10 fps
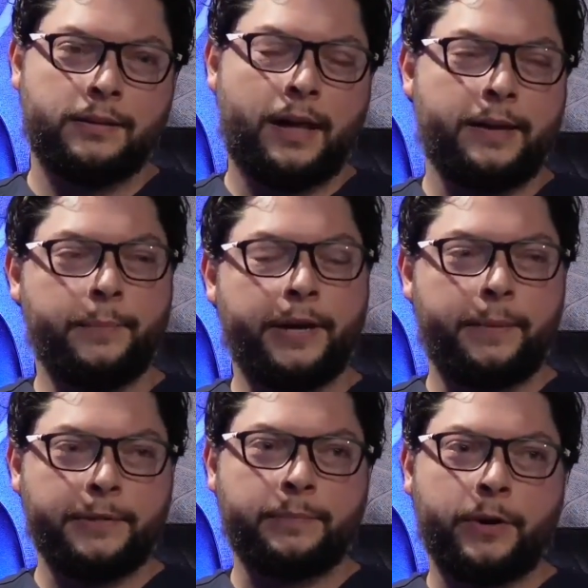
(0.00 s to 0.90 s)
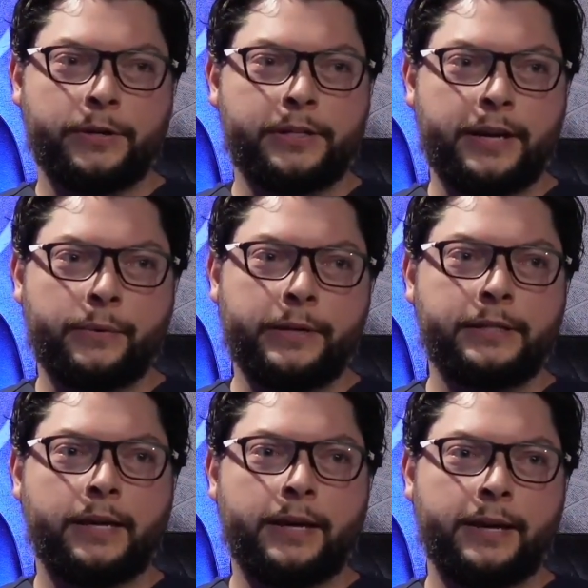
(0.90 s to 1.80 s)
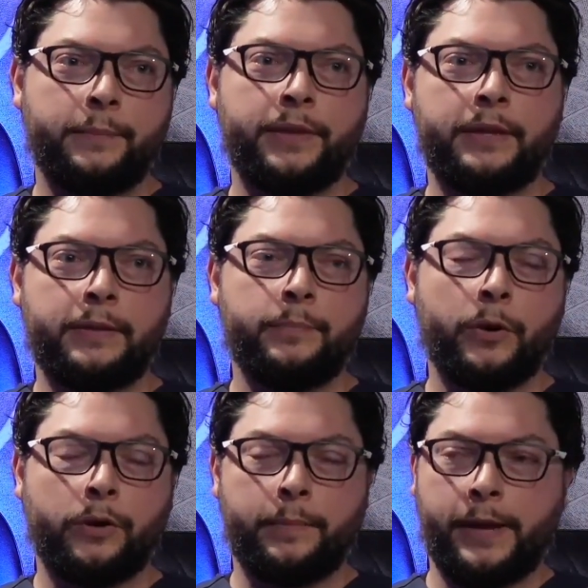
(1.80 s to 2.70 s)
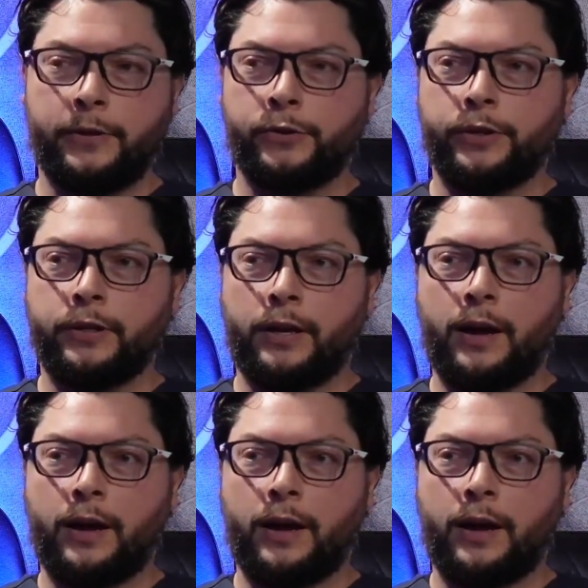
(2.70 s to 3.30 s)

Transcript: Hi, my name is Mark Stankiewicz. I am the program manager